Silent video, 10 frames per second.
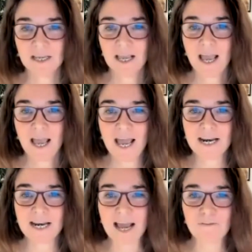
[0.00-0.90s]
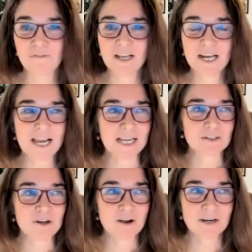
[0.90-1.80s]
Mm-hmm. And I feel like
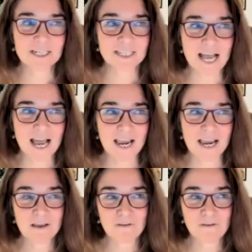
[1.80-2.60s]
as long as I